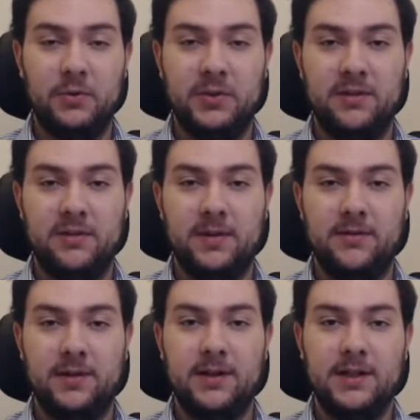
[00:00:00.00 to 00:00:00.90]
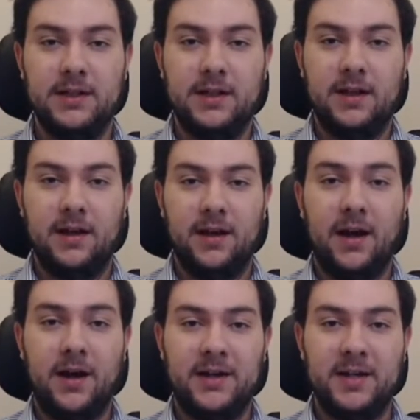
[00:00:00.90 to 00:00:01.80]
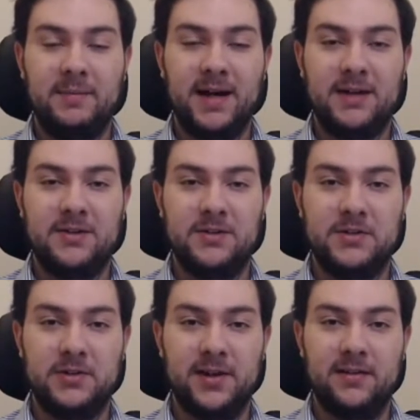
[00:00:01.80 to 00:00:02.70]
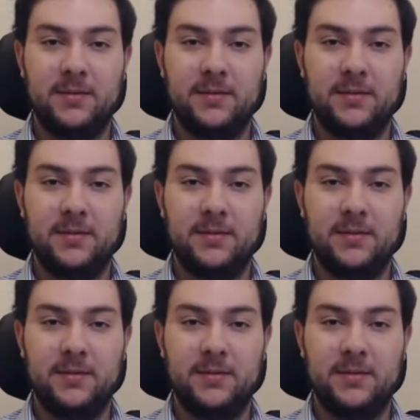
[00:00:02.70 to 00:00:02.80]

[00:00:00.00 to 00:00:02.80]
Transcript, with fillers: which is a bit of a uh, harking back to Theresa